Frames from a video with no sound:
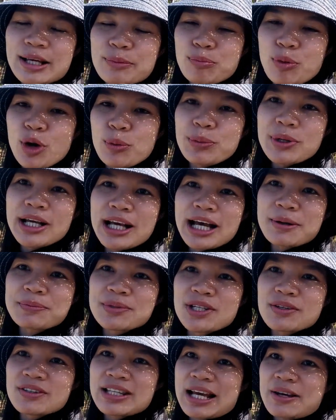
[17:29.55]
They popping up
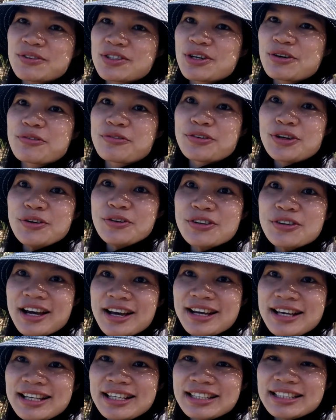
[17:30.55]
just after a few
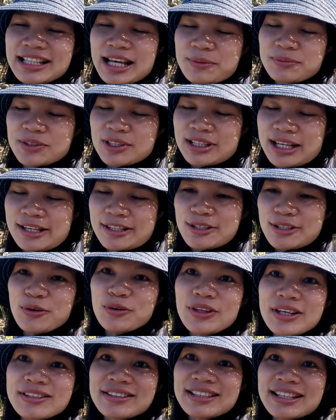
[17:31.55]
days after I
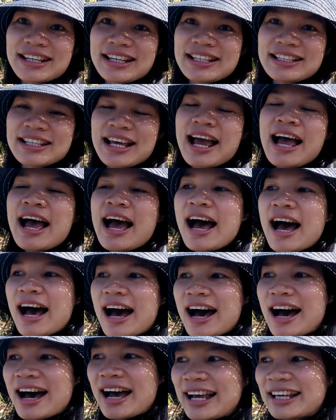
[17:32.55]
sowed the seeds,
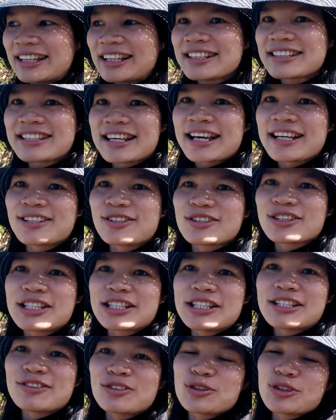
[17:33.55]
and excited
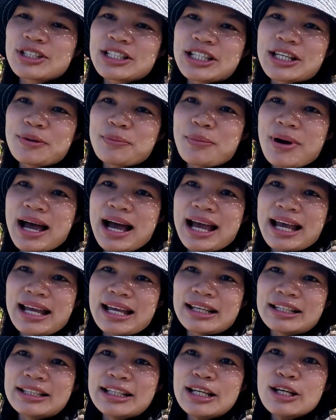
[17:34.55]
to see
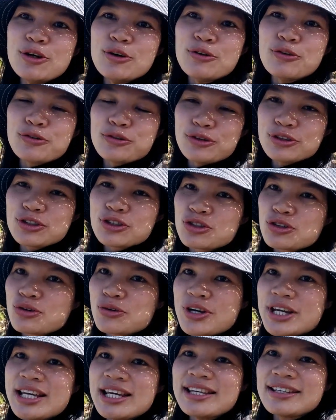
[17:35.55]
my new fruit
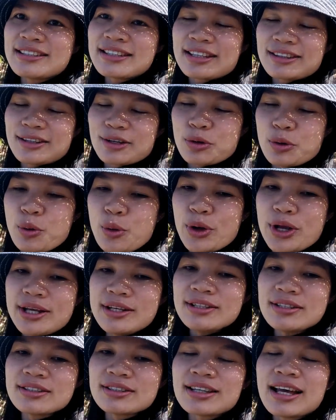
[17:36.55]
trees at the
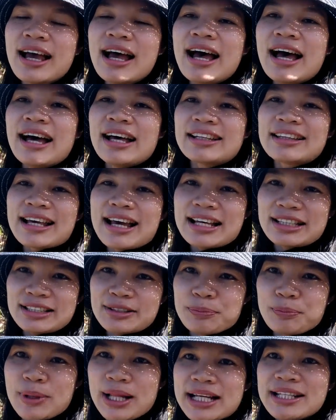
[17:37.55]
Quince
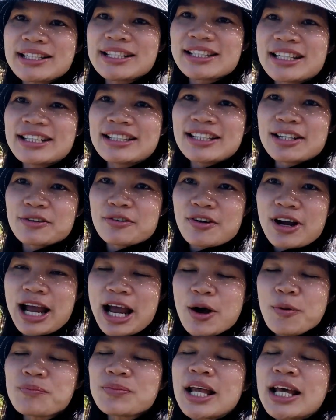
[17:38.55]
that's planted in the
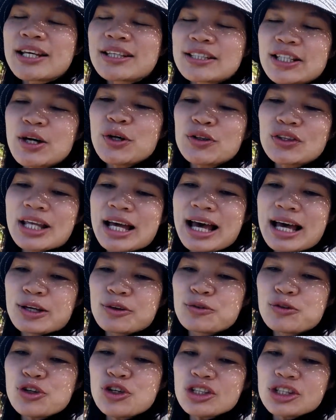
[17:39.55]
ground. So
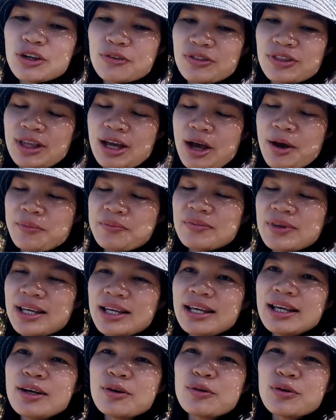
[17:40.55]
the rule of thumb
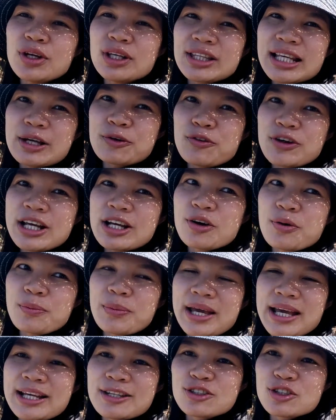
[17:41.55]
is they
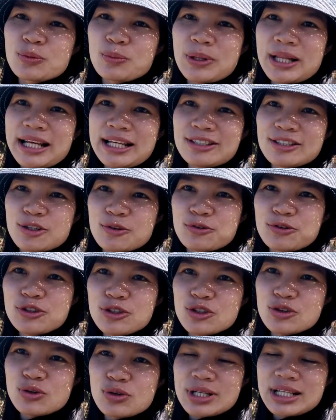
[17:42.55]
recommend to plant the
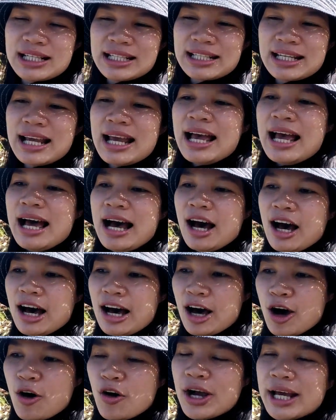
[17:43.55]
fruit tree
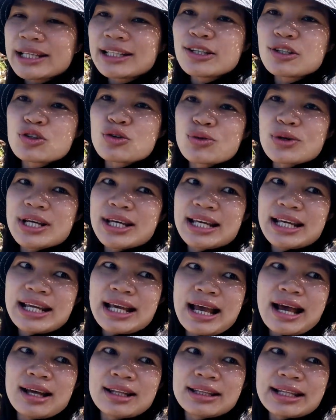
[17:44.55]
or any
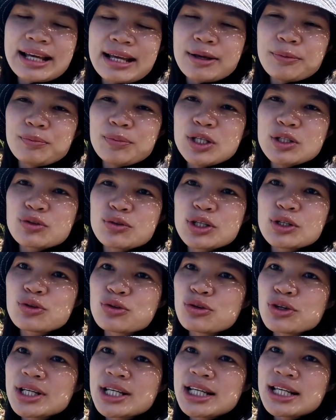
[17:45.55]
tree like between
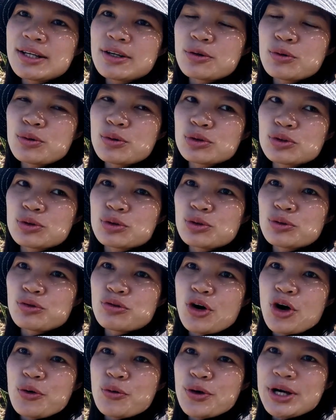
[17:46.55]
3 to
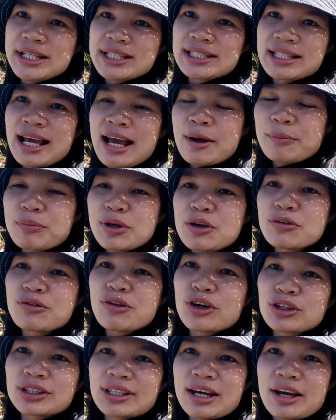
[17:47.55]
4 weeks
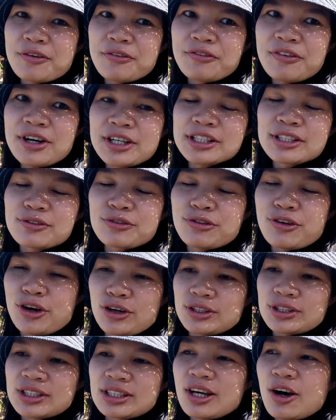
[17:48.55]
before the first
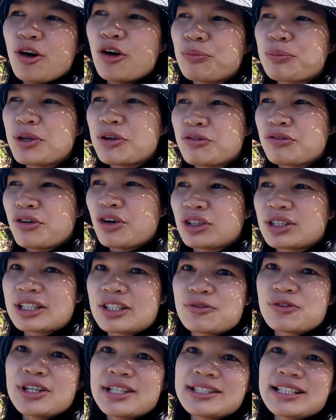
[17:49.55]
frost or before the
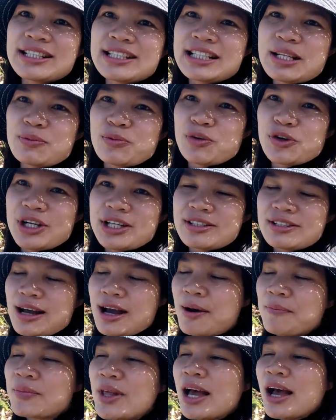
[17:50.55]
freezing
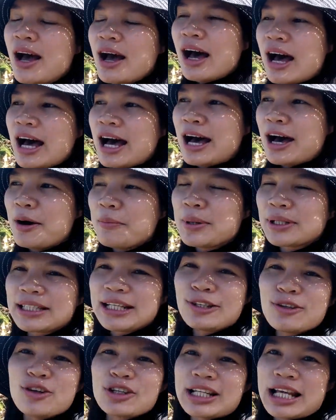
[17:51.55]
temperature. But
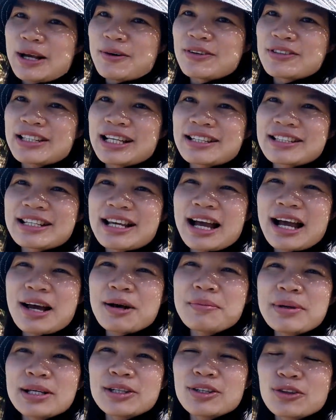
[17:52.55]
I don't have that
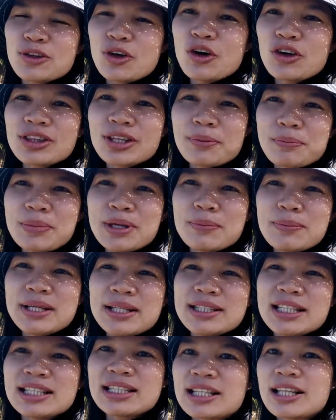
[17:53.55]
time. I just thought that
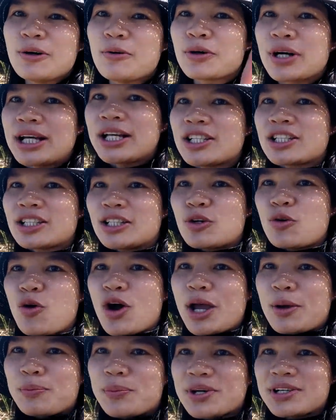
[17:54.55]
maybe this location is
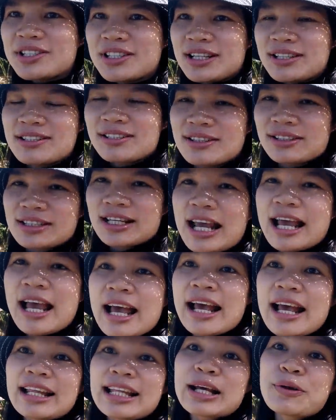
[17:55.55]
quite protected,
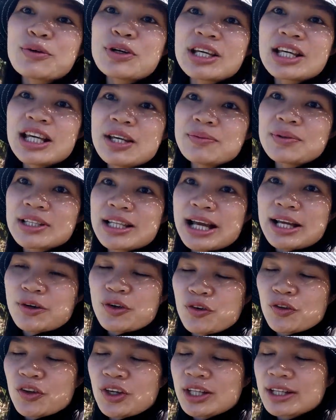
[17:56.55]
and I will keep an eye
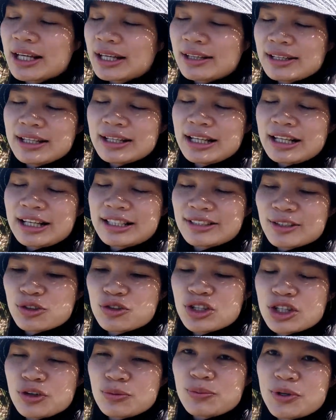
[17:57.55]
on it. I think the
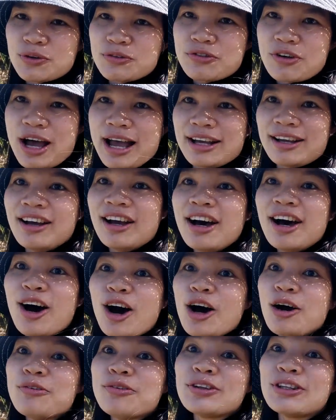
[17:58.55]
tree can be fine.
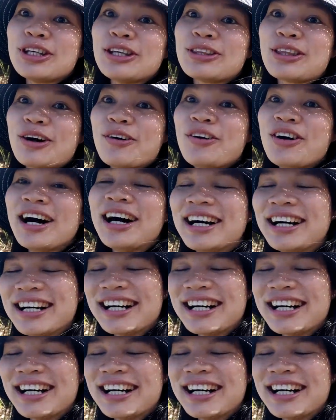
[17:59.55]
Hopefully though.